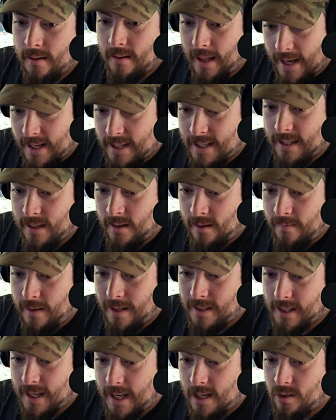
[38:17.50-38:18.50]
they did their
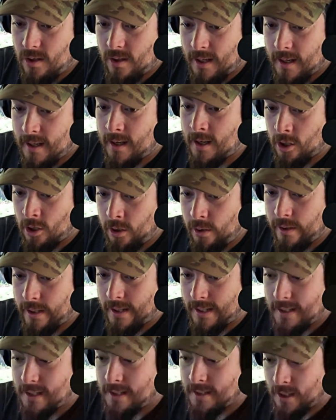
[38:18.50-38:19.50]
investigation and
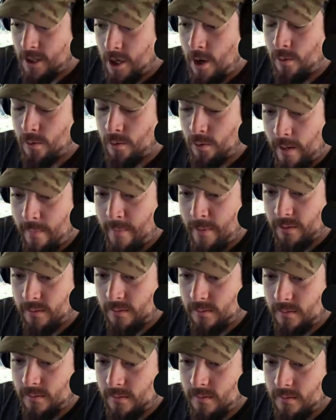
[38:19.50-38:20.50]
concluded this is a known criminal
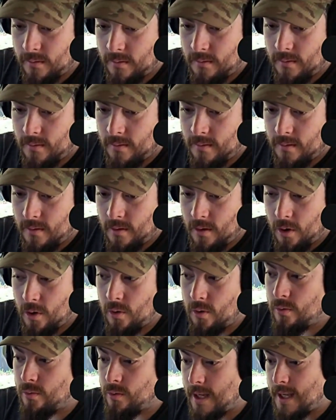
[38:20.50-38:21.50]

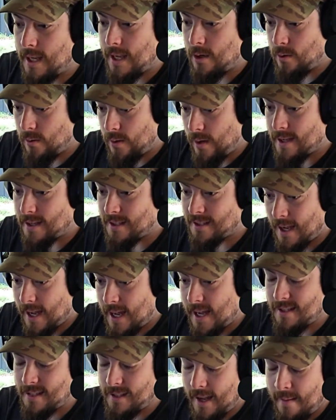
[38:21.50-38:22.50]
who has
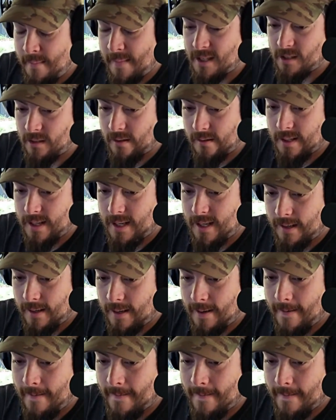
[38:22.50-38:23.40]
ties to MS-13.